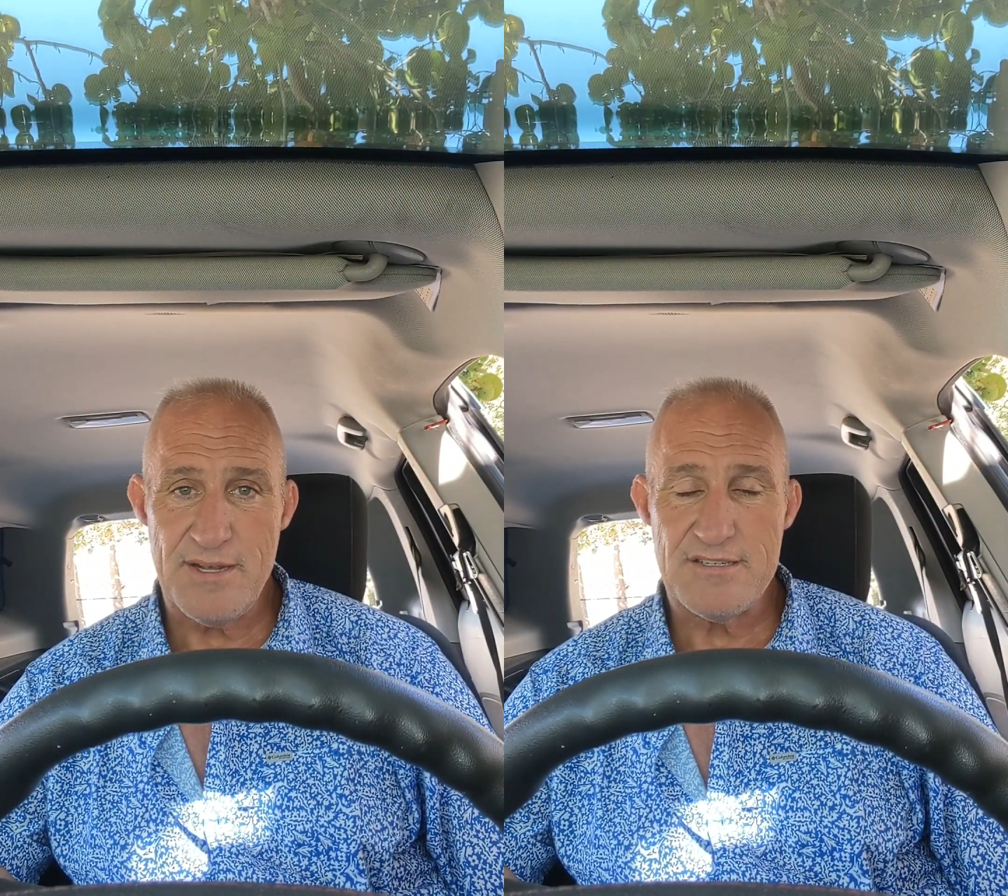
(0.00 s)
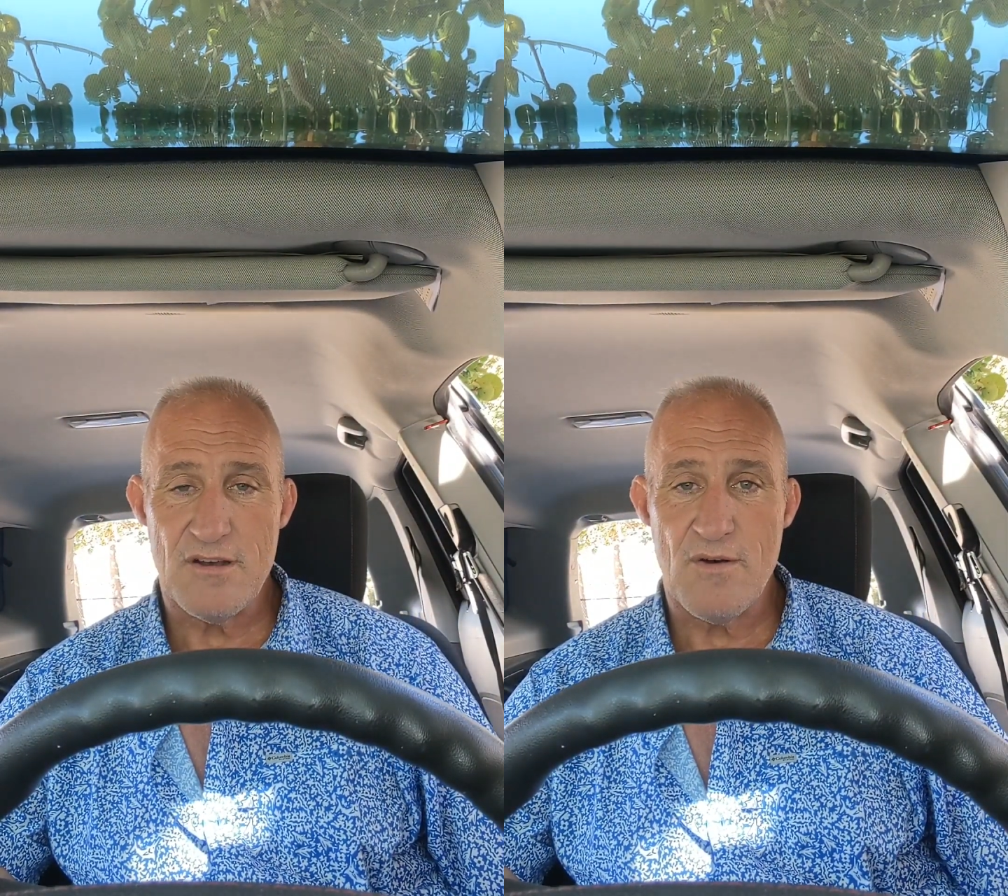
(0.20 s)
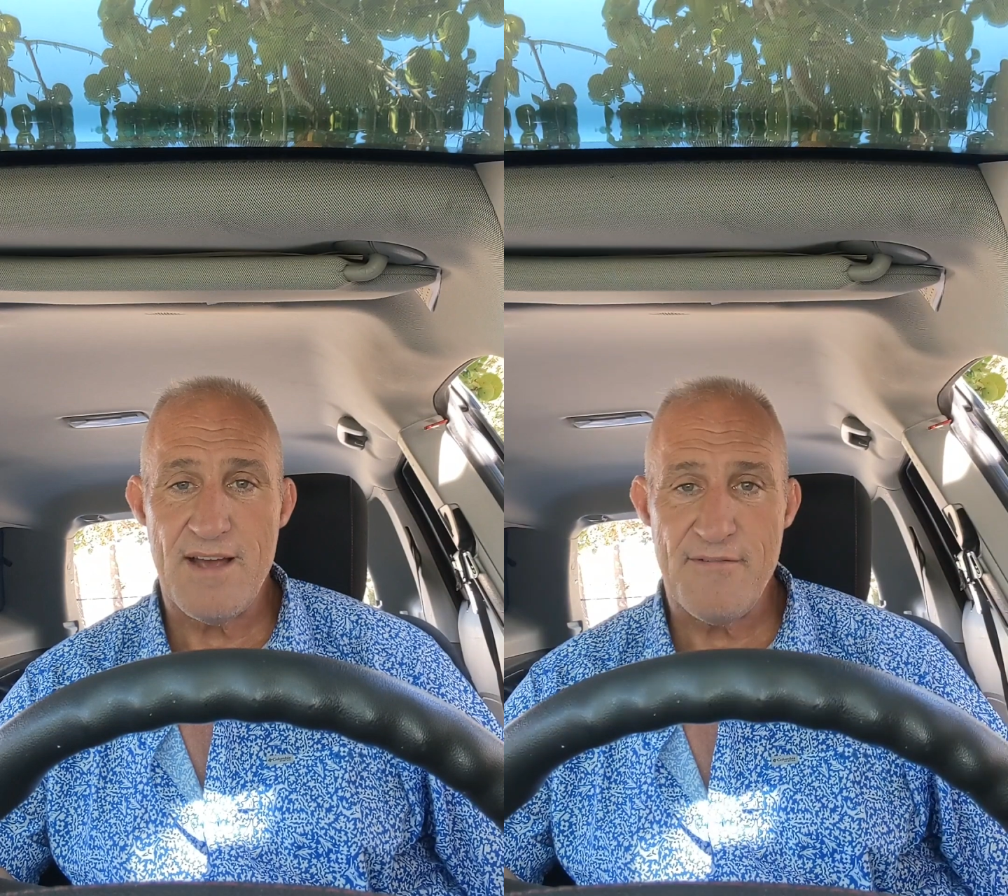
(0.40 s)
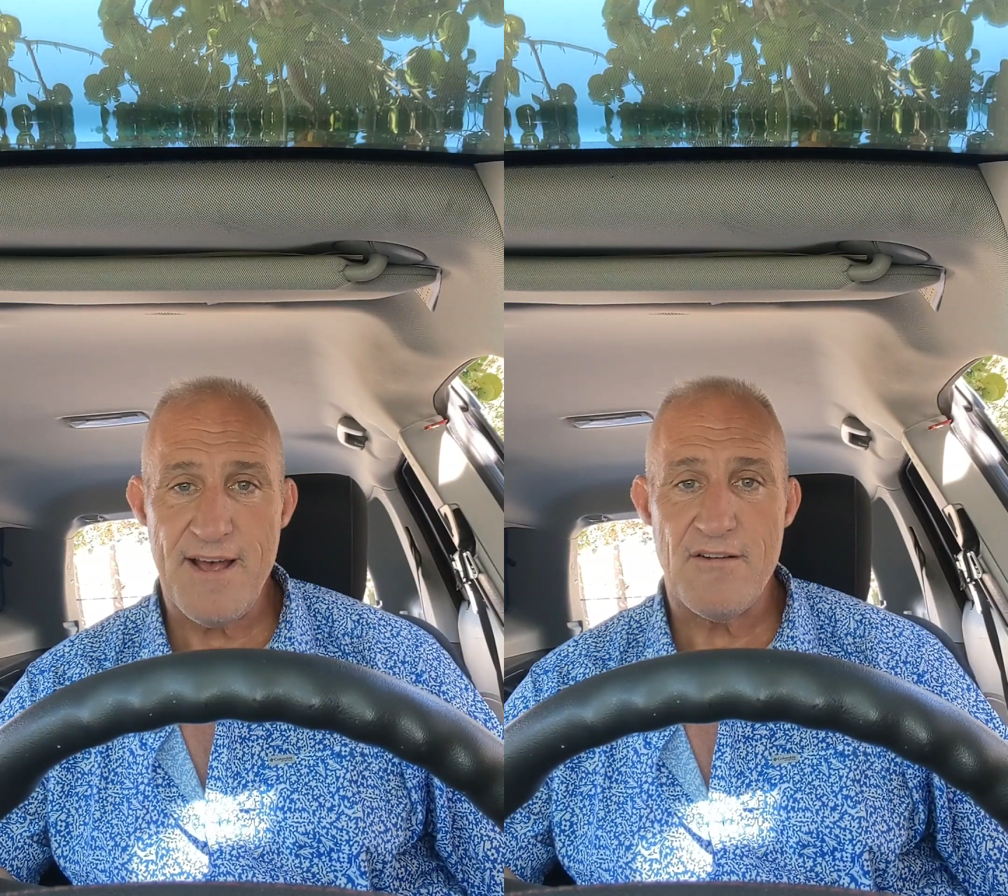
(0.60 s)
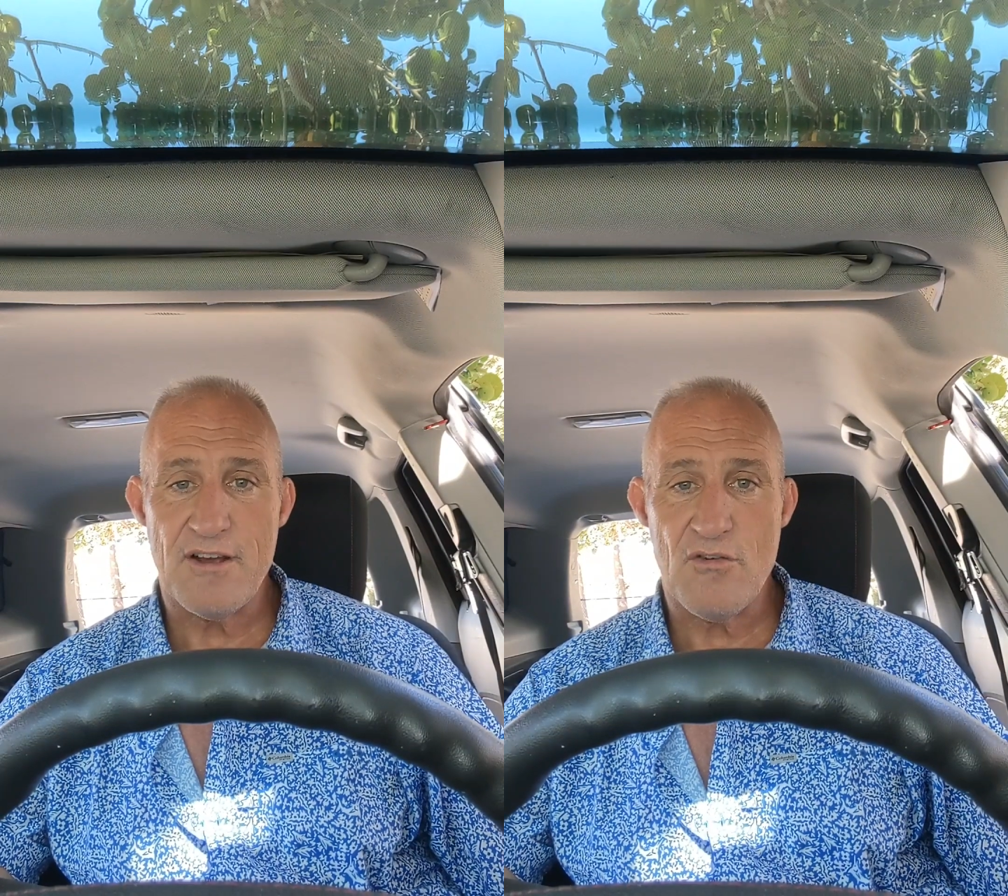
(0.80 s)
So I
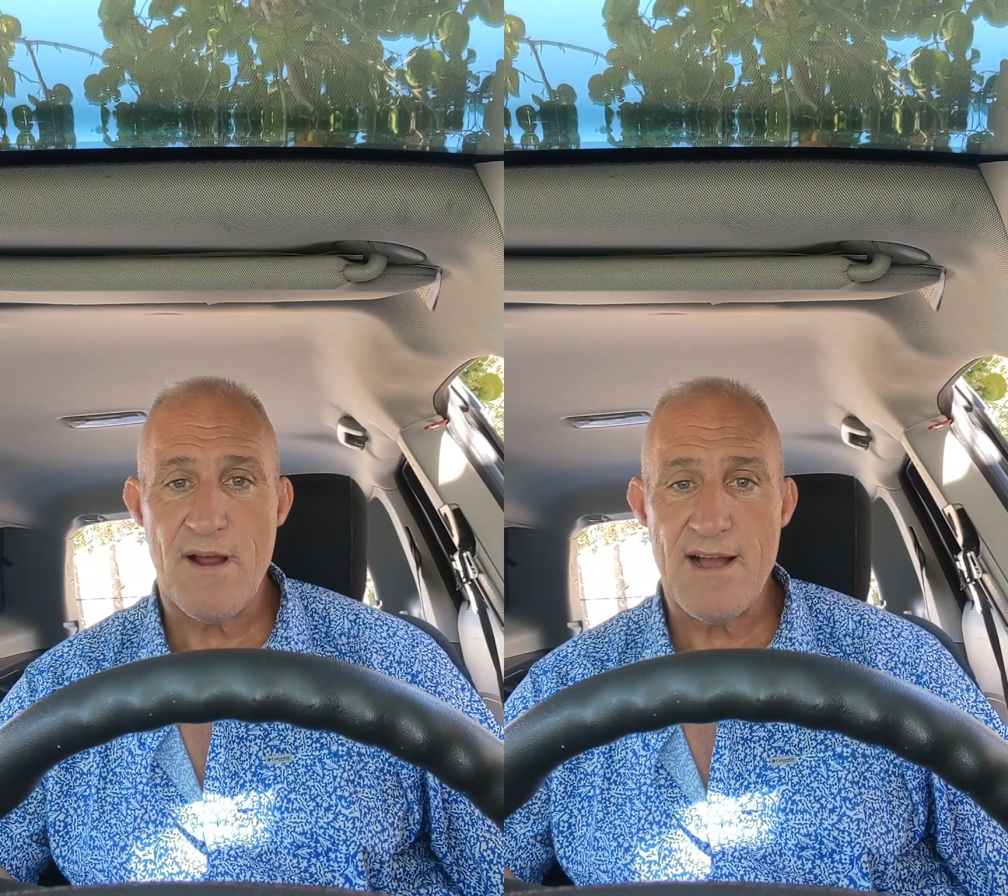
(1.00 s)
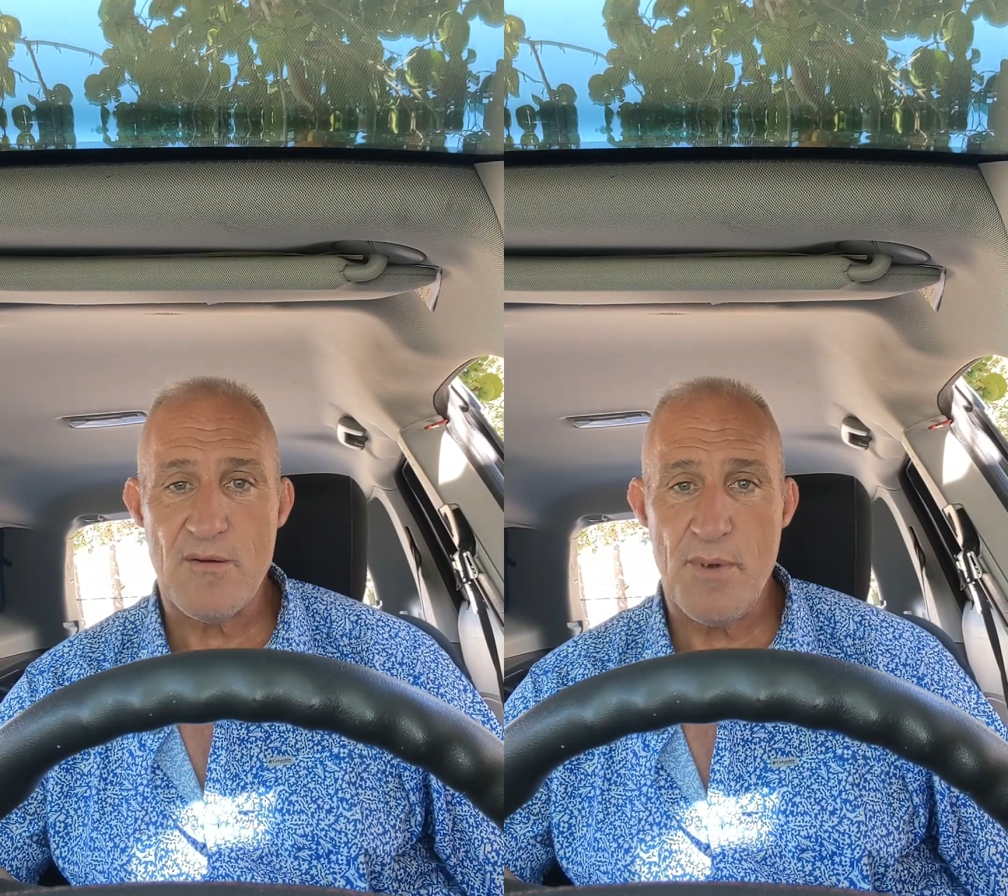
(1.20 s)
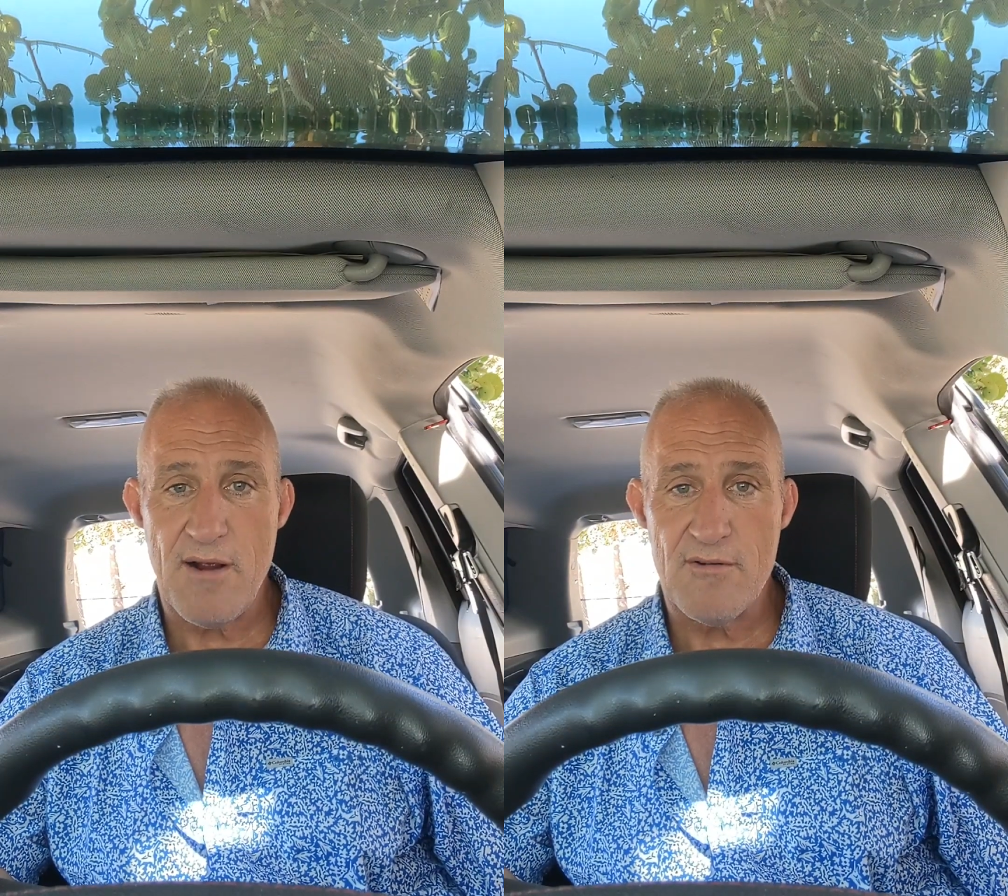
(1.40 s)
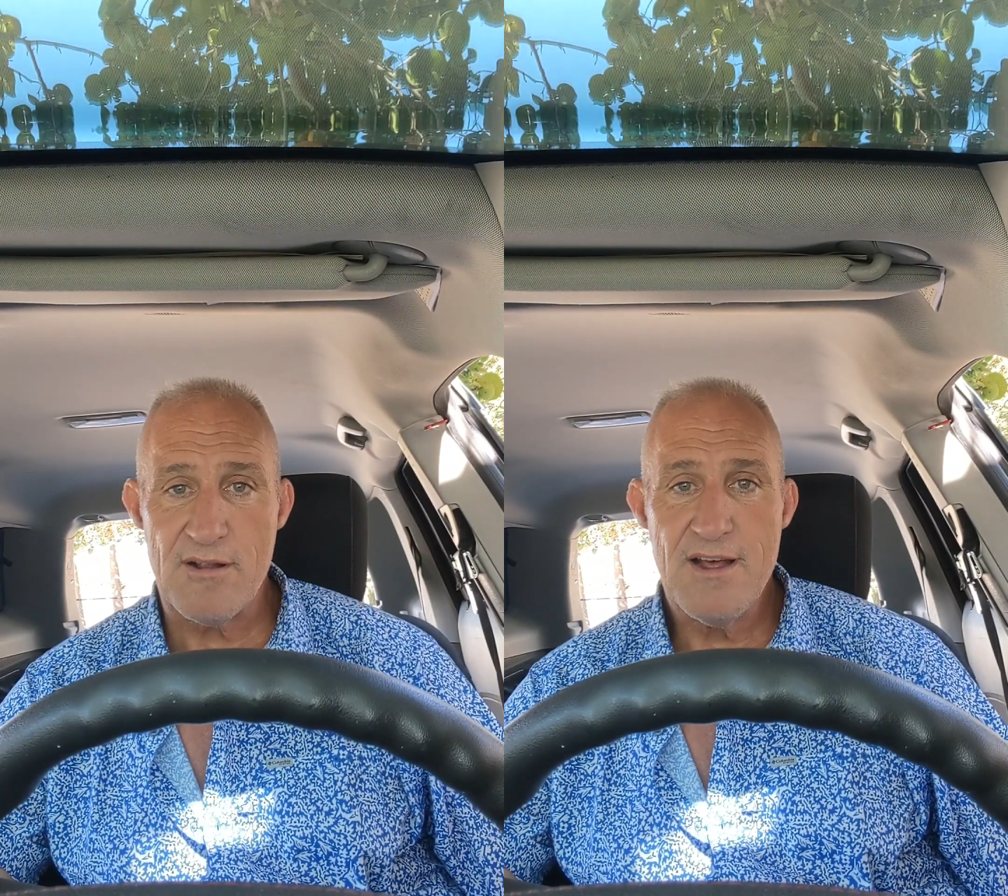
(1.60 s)
found a Cracker Barrel.